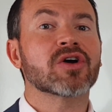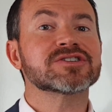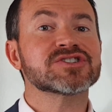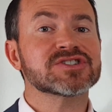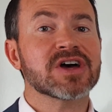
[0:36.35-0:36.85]
are
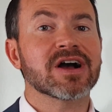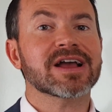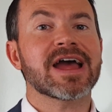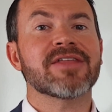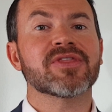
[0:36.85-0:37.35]

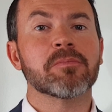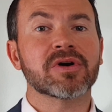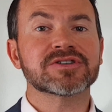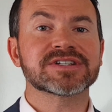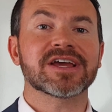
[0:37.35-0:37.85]
stuck at the
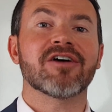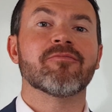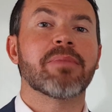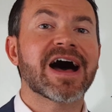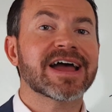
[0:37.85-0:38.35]
mercy
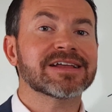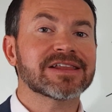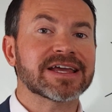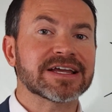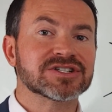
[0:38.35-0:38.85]
of buying
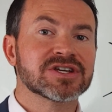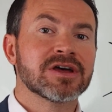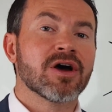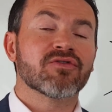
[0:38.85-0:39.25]
leads